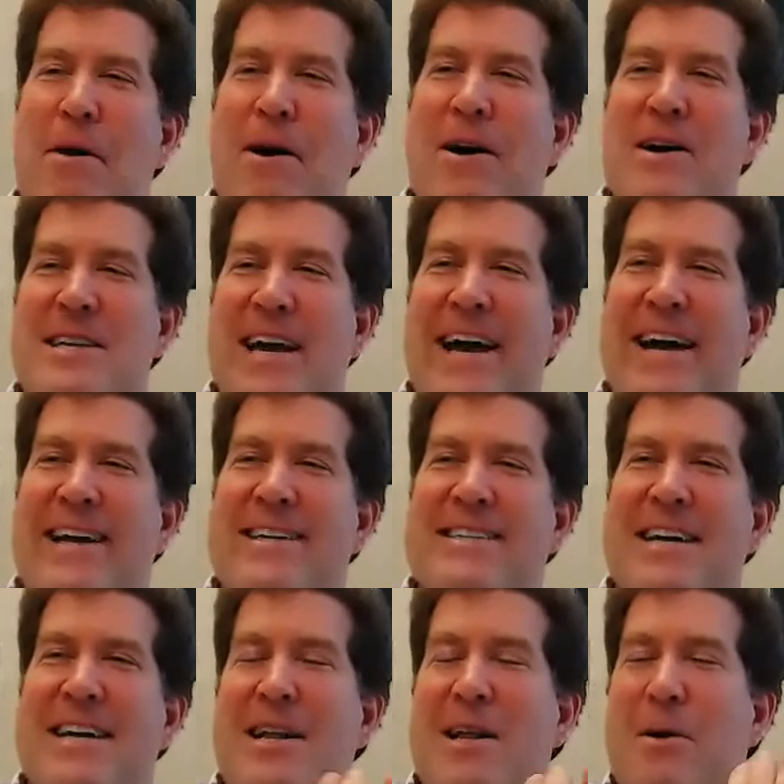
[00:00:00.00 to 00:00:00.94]
part is I had
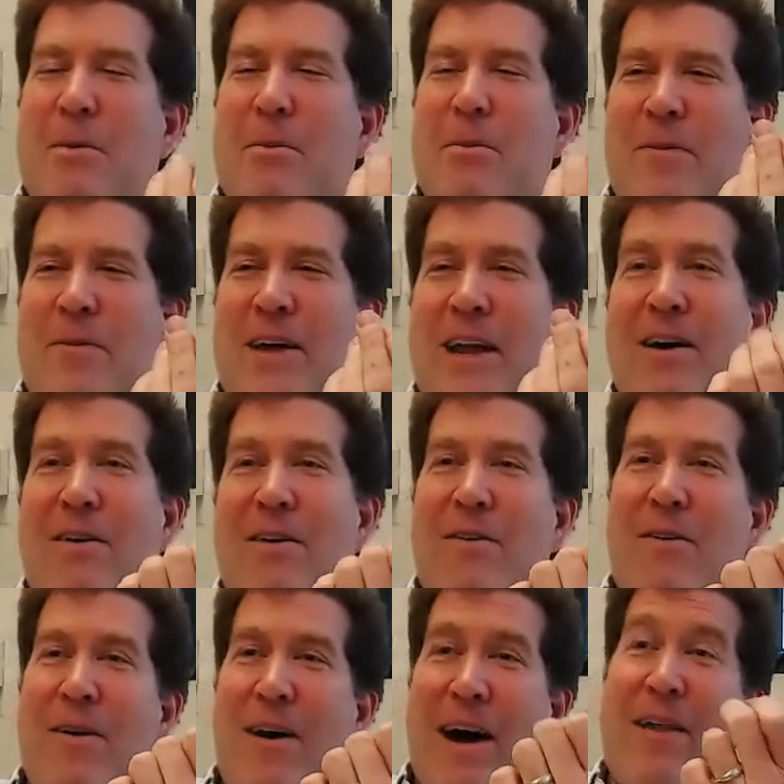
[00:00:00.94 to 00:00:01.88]
to tell them, you
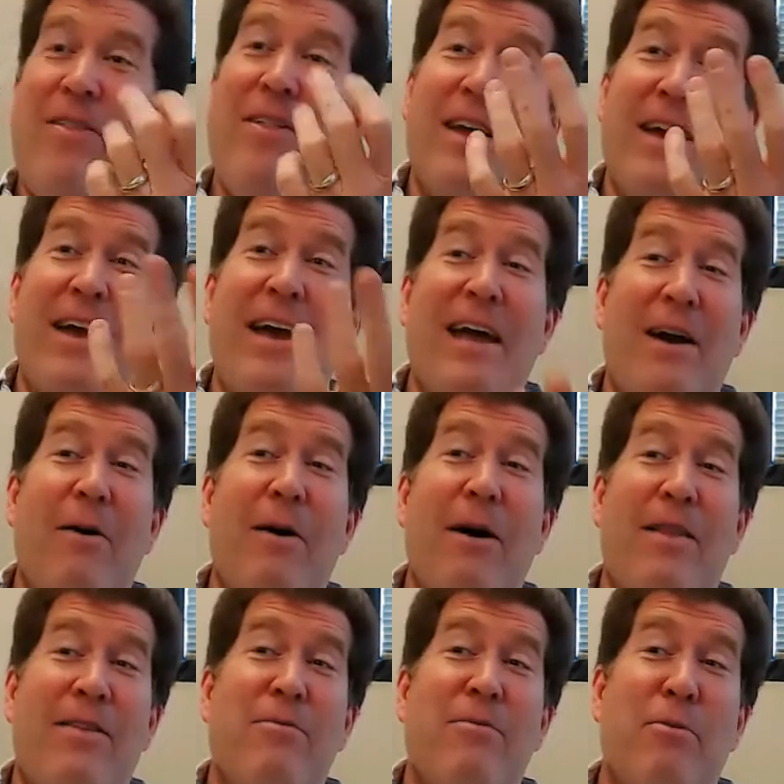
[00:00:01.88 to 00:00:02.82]
know, I think, you know,
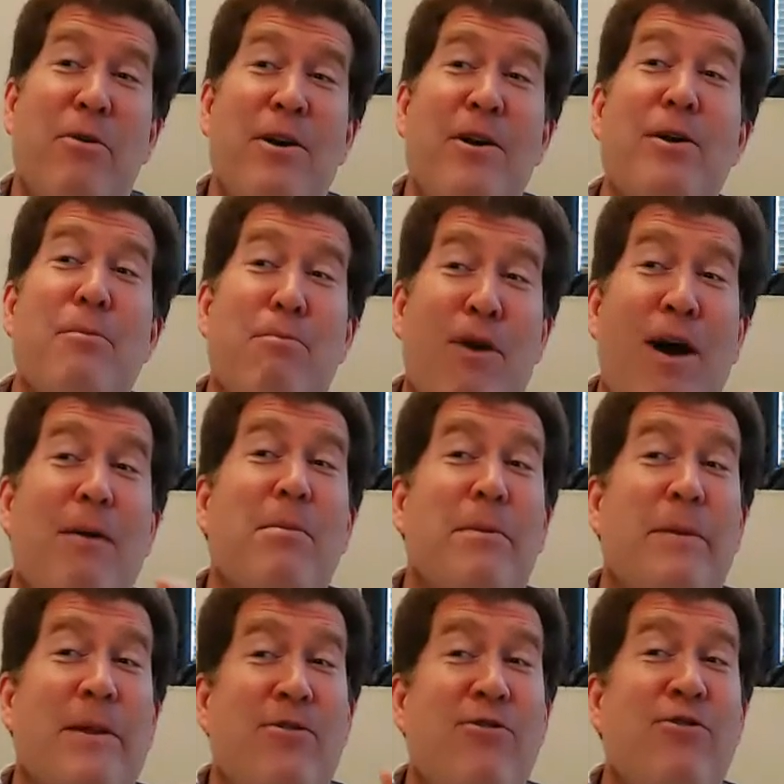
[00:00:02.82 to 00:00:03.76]
at this point you
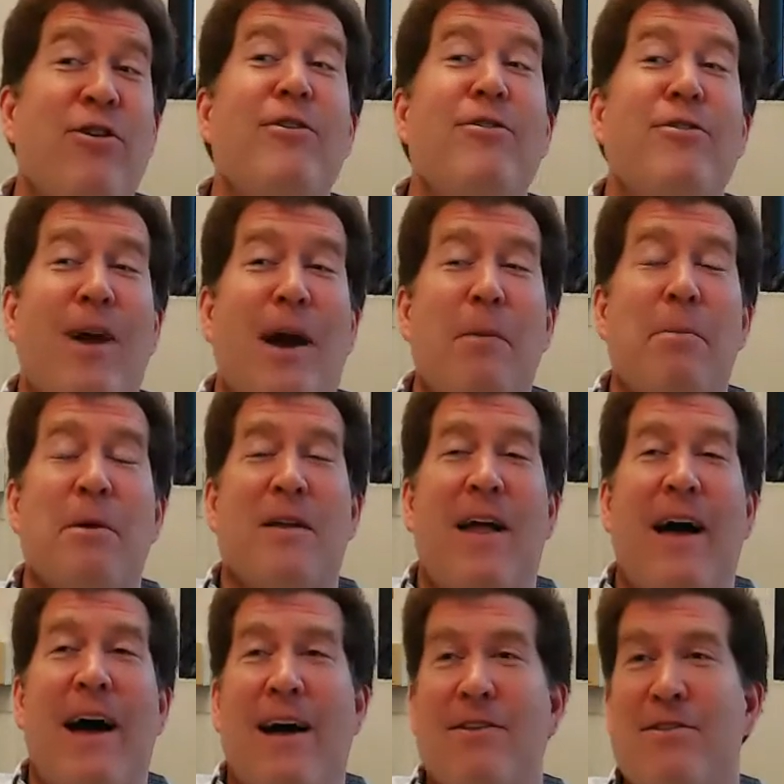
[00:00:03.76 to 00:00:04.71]
probably should drop the
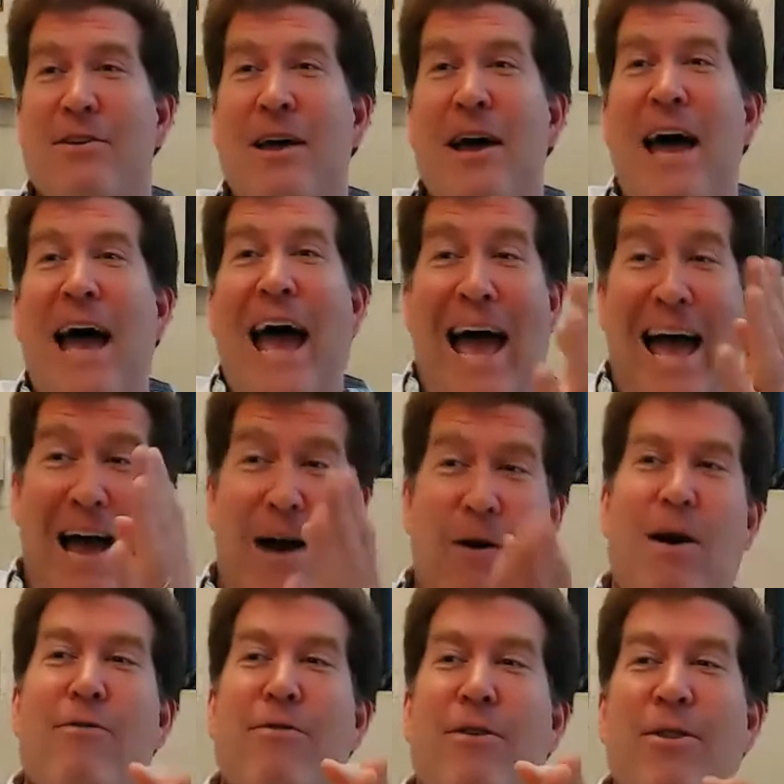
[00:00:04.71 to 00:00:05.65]
class.
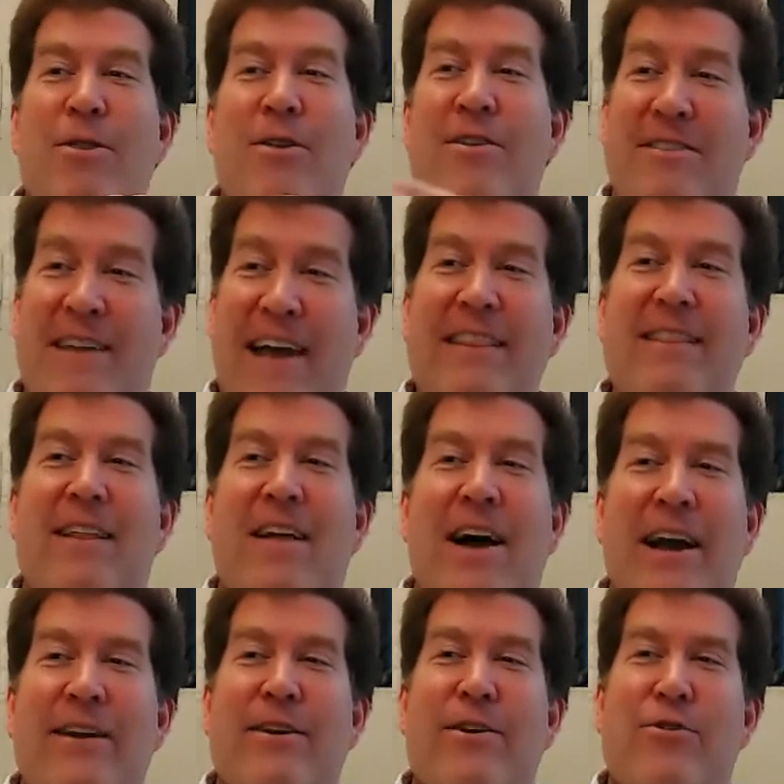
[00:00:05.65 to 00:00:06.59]
However, the
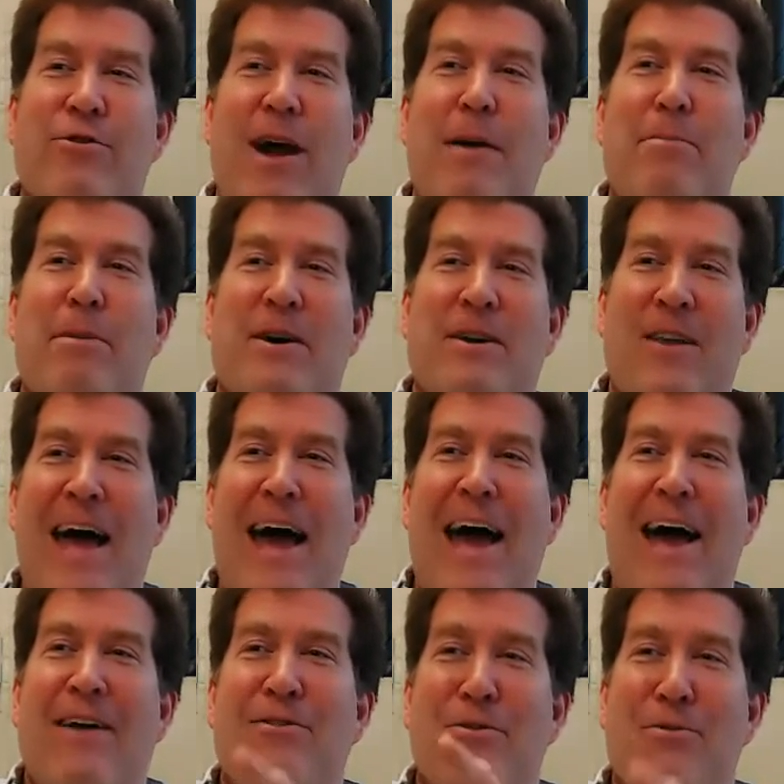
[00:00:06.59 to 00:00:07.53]
deadline to drop a
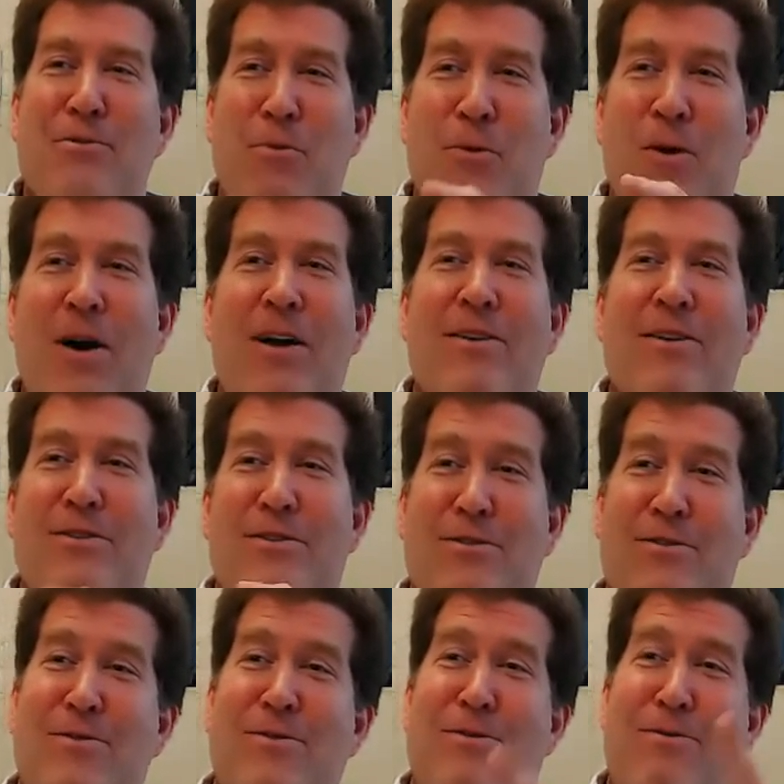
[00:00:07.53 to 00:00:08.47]
class
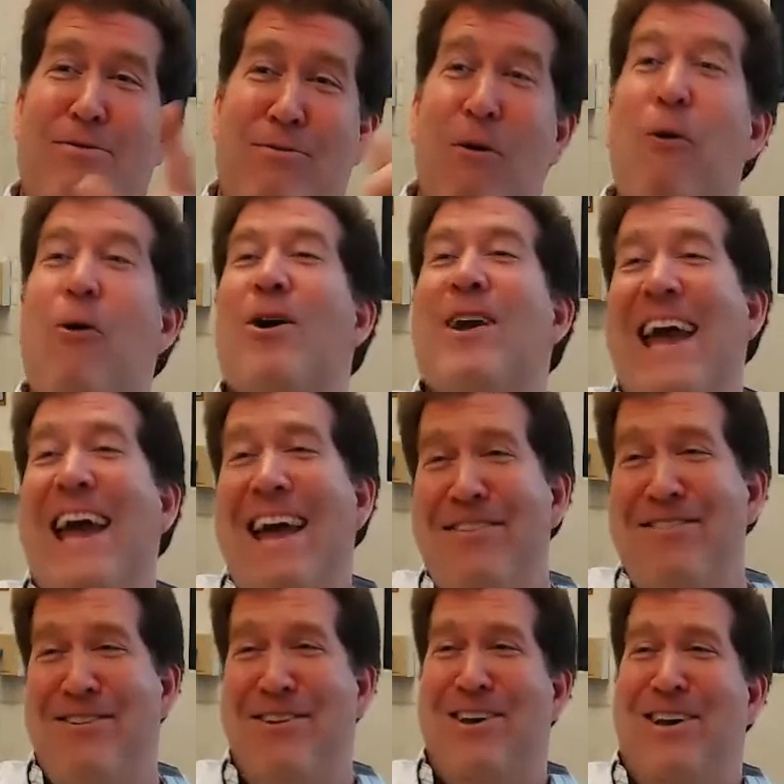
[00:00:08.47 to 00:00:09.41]
was 4
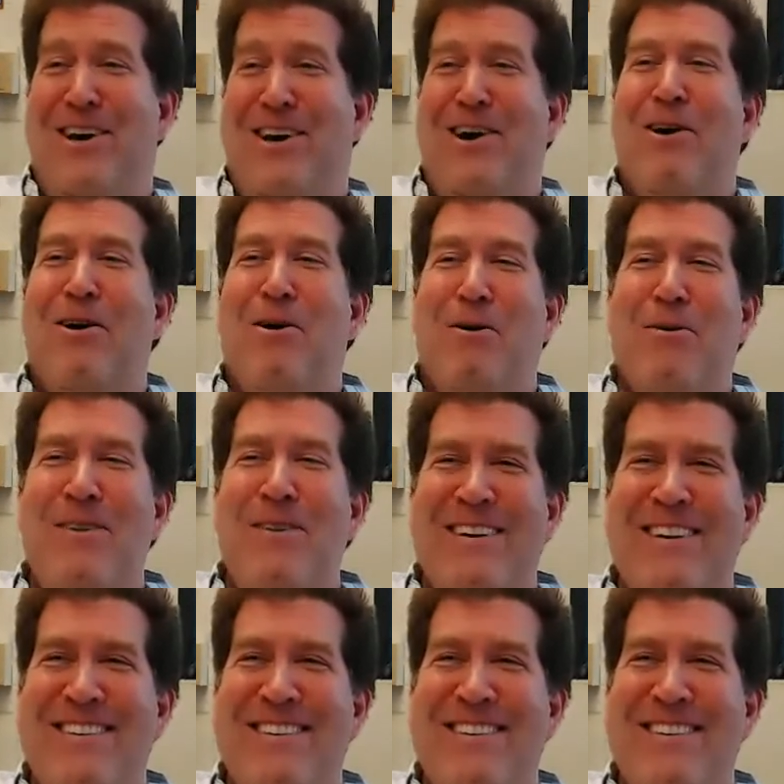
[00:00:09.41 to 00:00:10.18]
days ago.